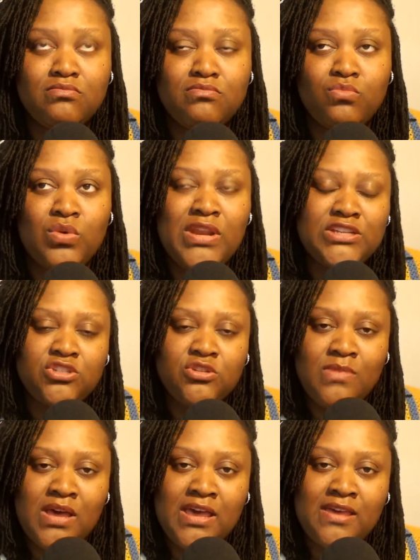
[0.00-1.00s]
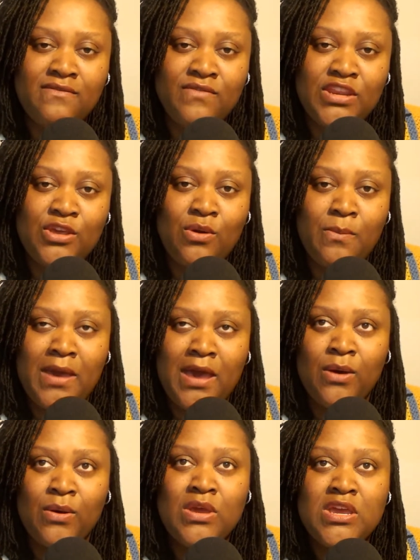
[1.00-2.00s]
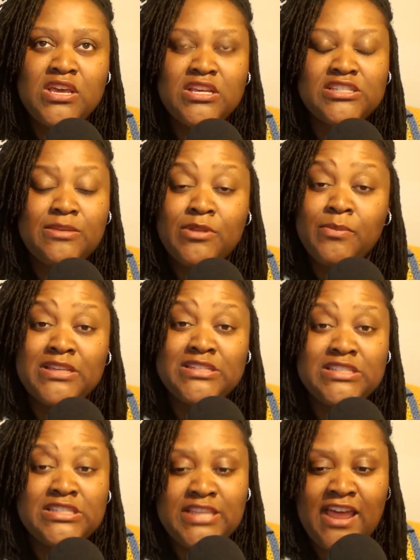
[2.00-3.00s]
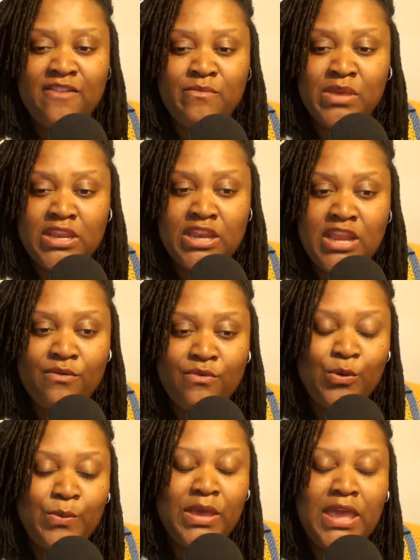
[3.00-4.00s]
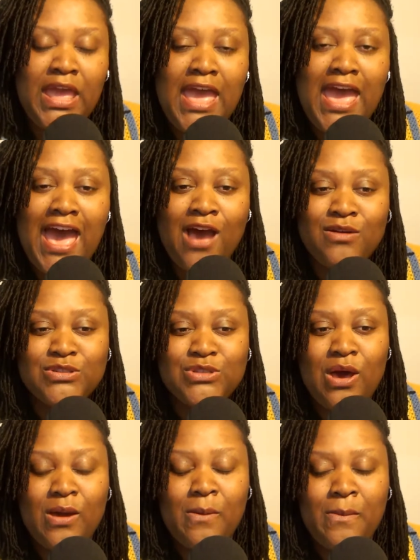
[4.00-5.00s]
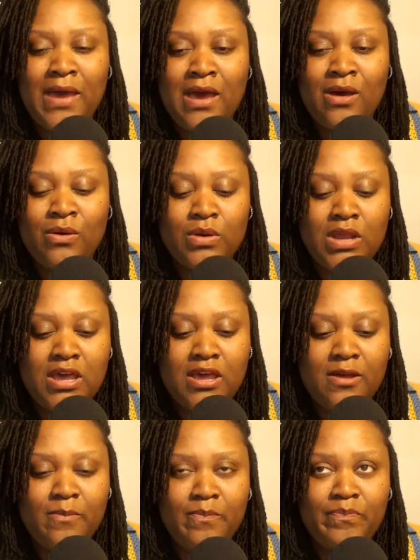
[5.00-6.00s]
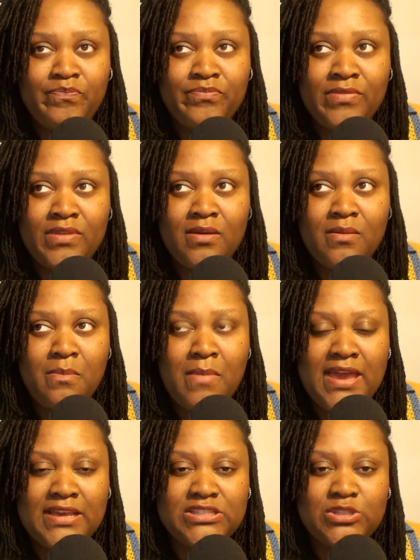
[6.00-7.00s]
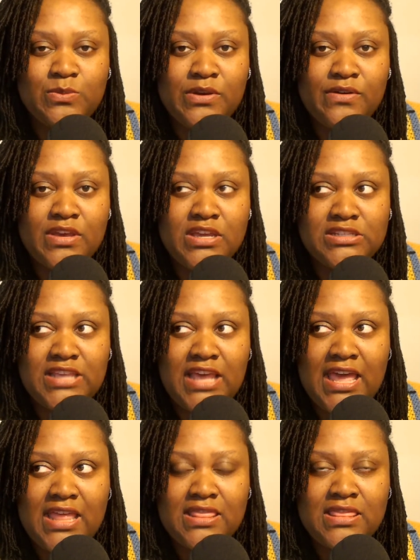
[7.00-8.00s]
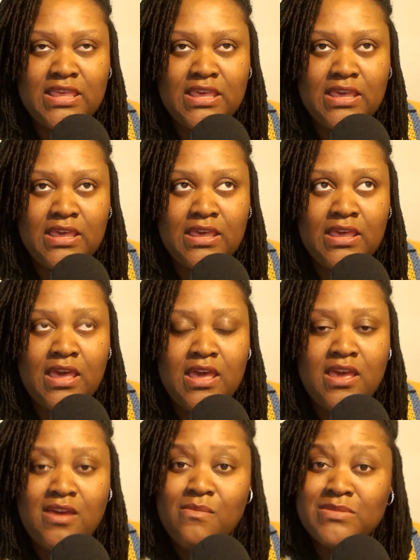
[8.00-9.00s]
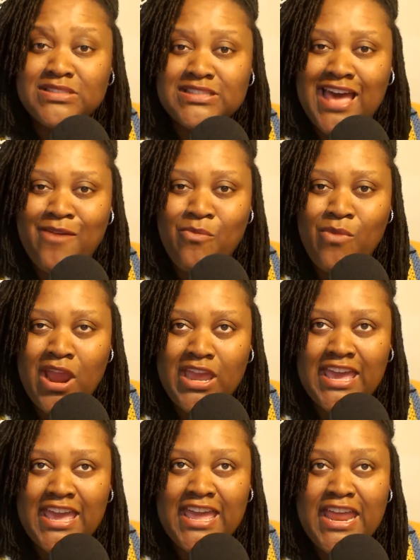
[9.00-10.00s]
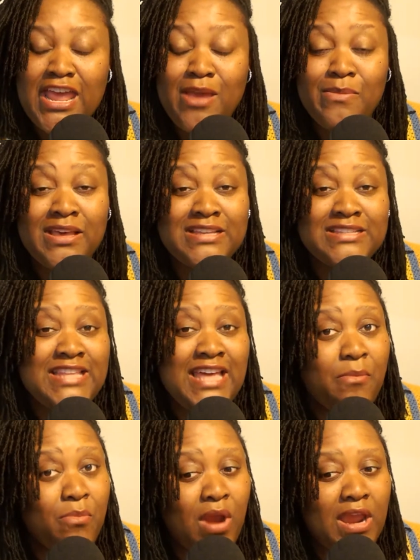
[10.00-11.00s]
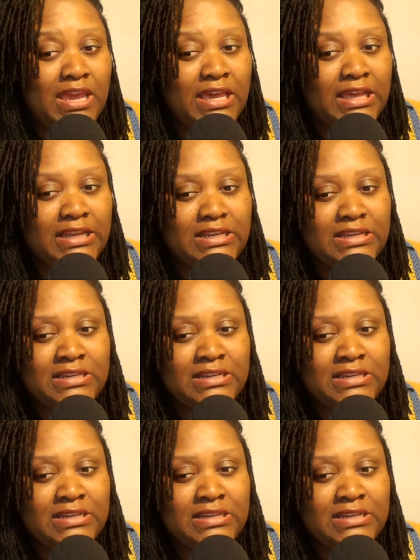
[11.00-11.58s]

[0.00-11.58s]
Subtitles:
when I do my video about some of the places that I've been in Nairobi, I'll talk about my experience at the Maasai market, because that market